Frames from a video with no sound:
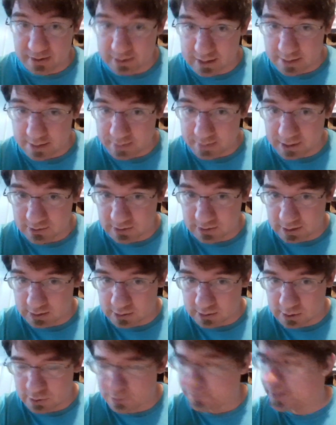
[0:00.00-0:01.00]
think that makes sense
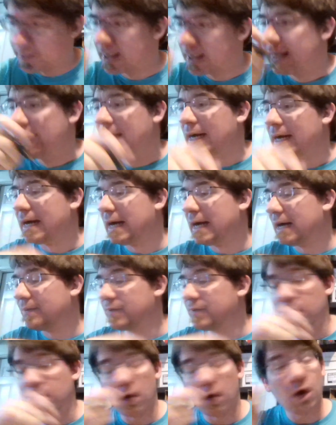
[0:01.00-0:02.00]
to do.
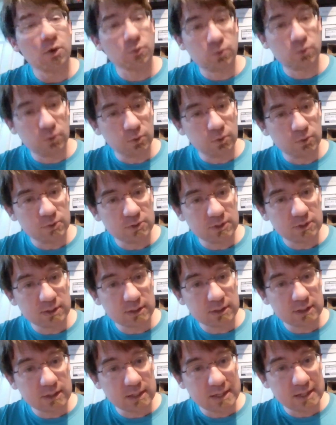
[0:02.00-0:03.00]
There are rules
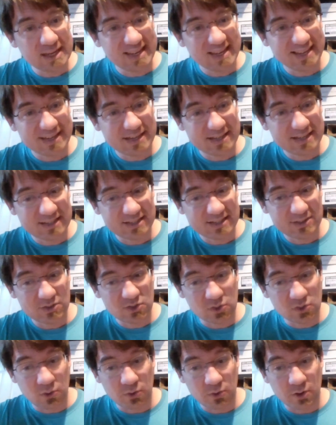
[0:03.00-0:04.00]
in
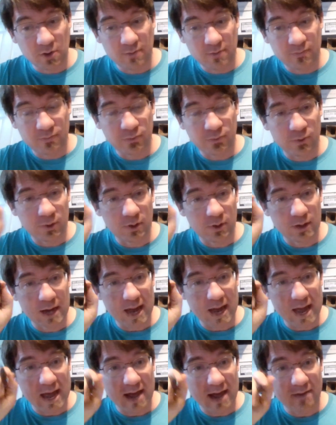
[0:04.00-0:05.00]
solo for
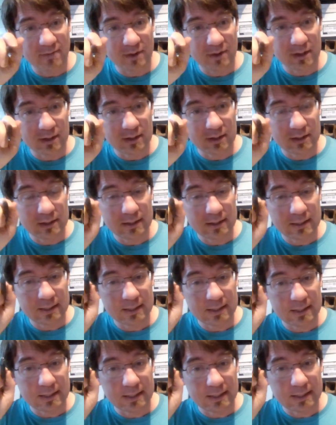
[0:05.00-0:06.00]
having
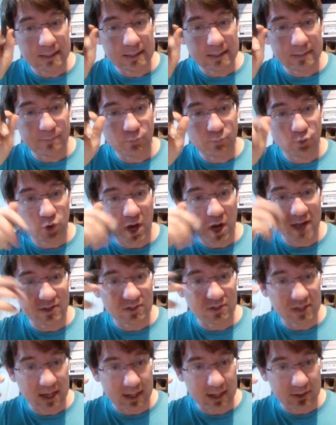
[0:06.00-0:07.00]
a
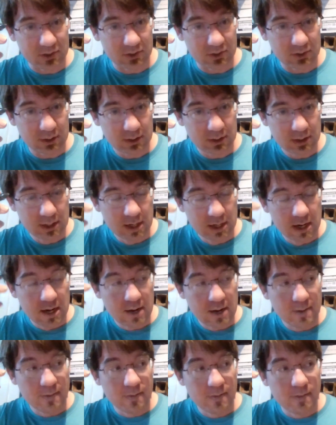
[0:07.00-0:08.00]
process
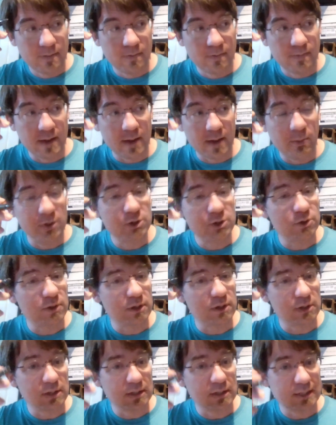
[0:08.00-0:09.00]
by which you
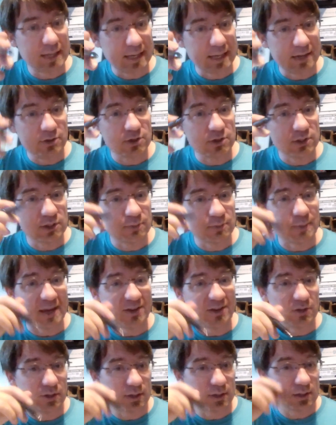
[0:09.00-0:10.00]
can engage in
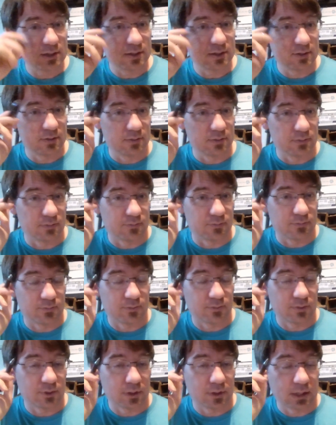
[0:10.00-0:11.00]
speculative
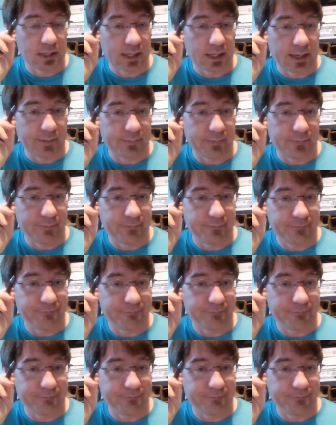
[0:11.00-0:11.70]
um,